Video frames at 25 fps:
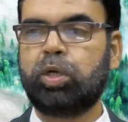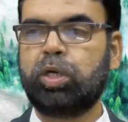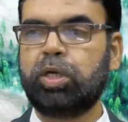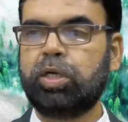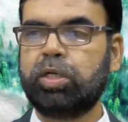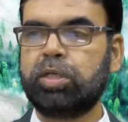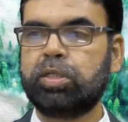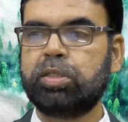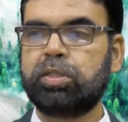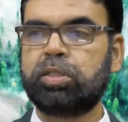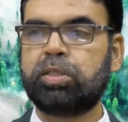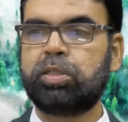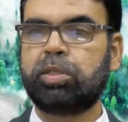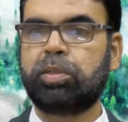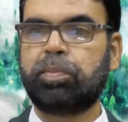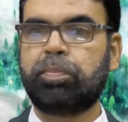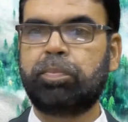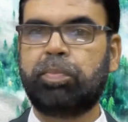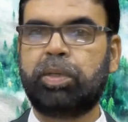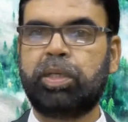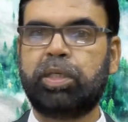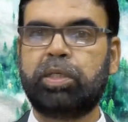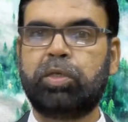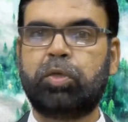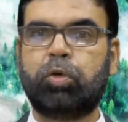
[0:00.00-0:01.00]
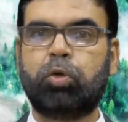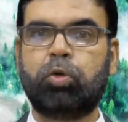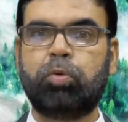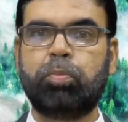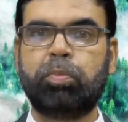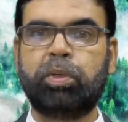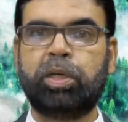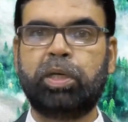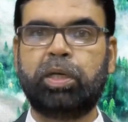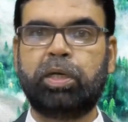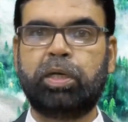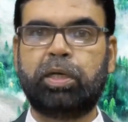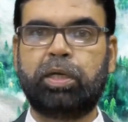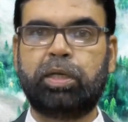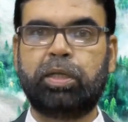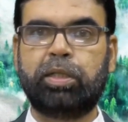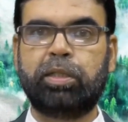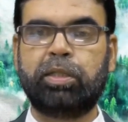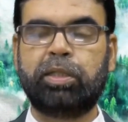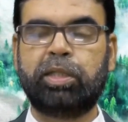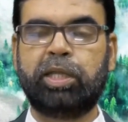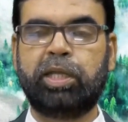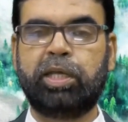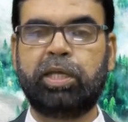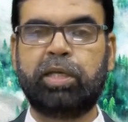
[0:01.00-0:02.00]
us by government
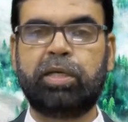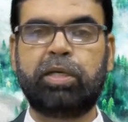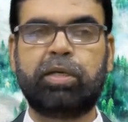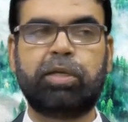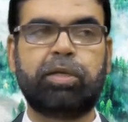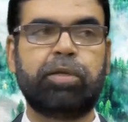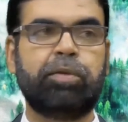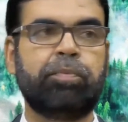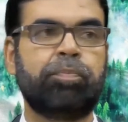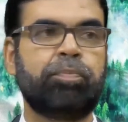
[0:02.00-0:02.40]
that